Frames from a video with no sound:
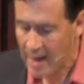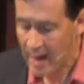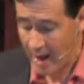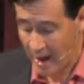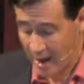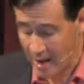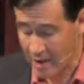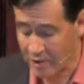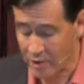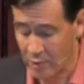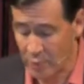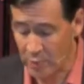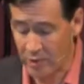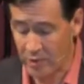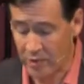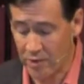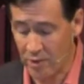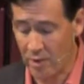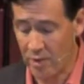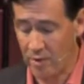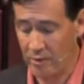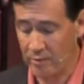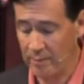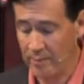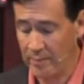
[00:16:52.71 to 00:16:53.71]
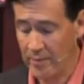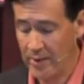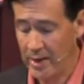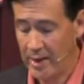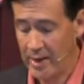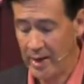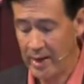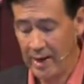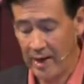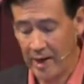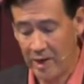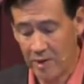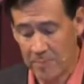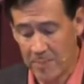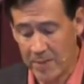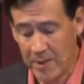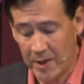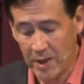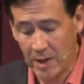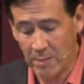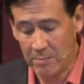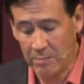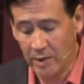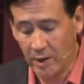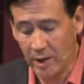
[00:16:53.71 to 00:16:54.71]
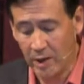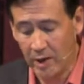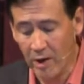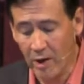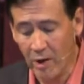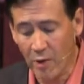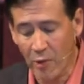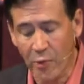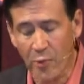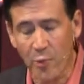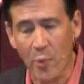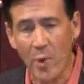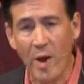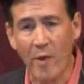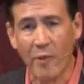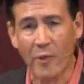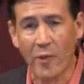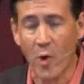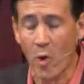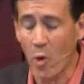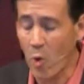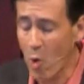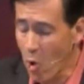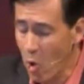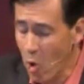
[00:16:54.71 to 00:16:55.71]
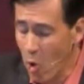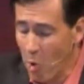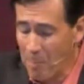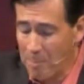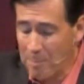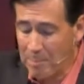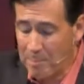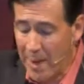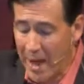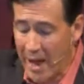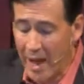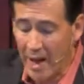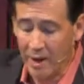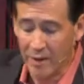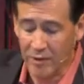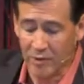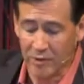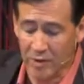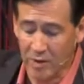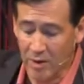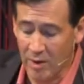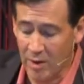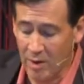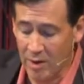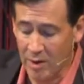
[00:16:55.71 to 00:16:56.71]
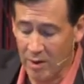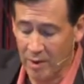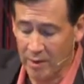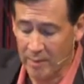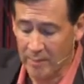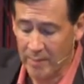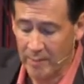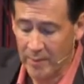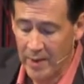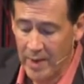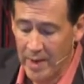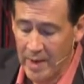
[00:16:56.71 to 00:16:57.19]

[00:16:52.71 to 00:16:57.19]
As a result, it's become clear throughout the whole palace guard